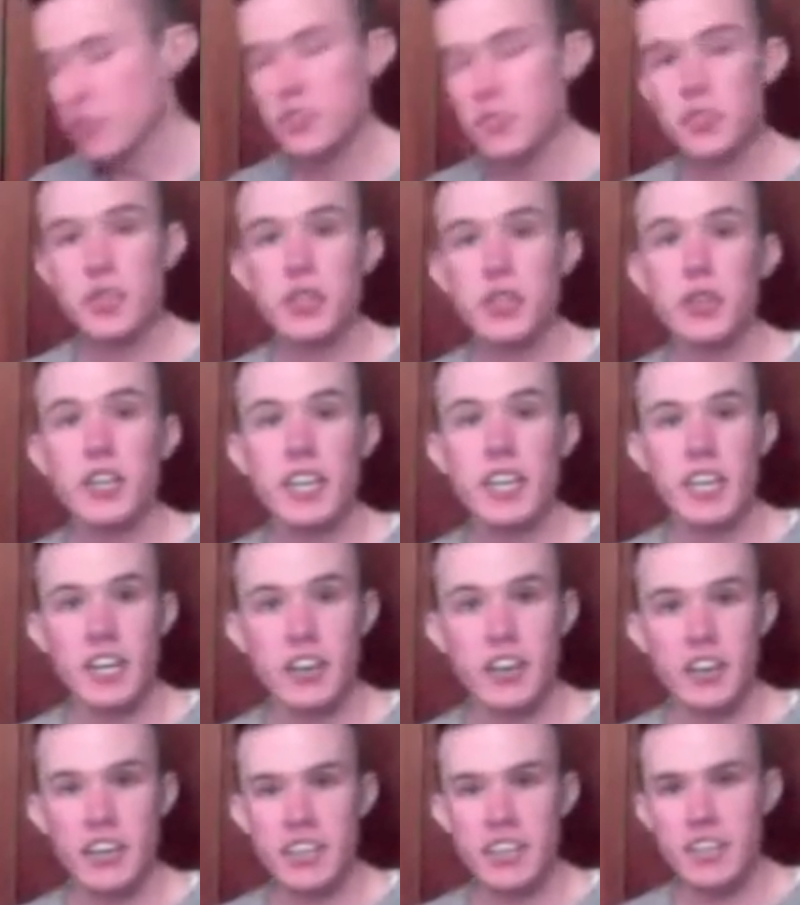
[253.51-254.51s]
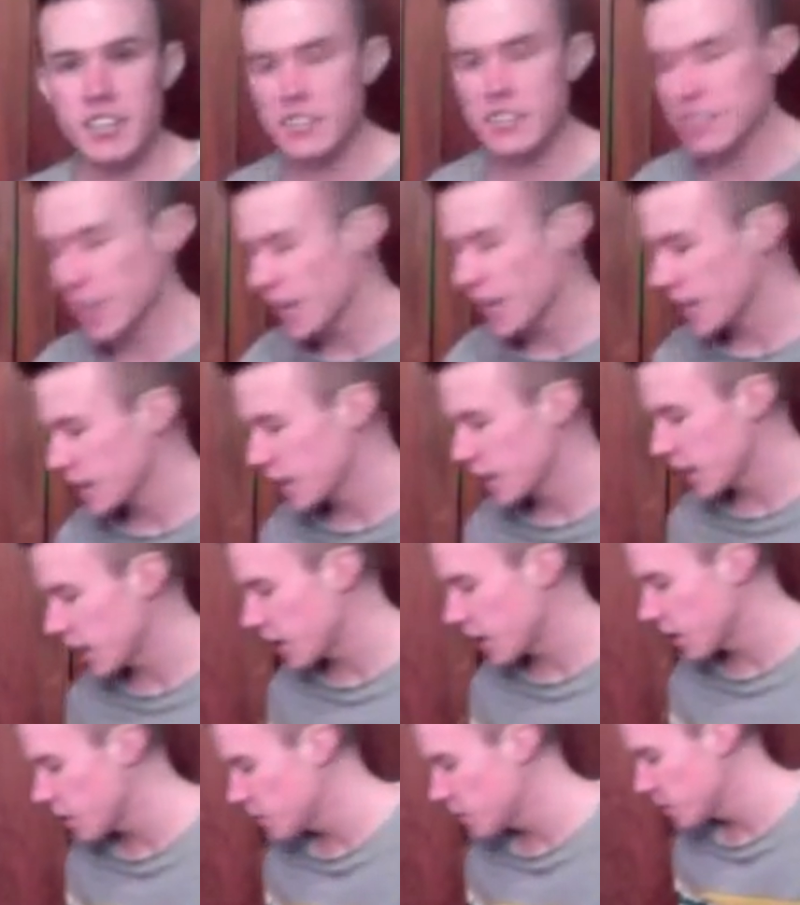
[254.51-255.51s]
So you can hear that it is on
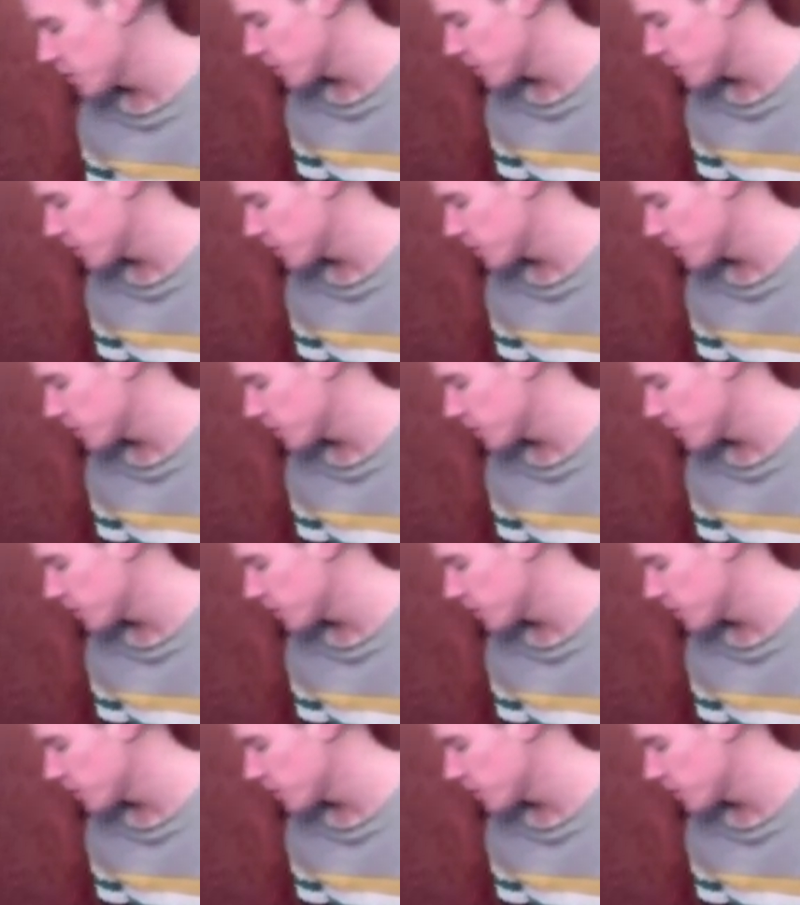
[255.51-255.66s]
now.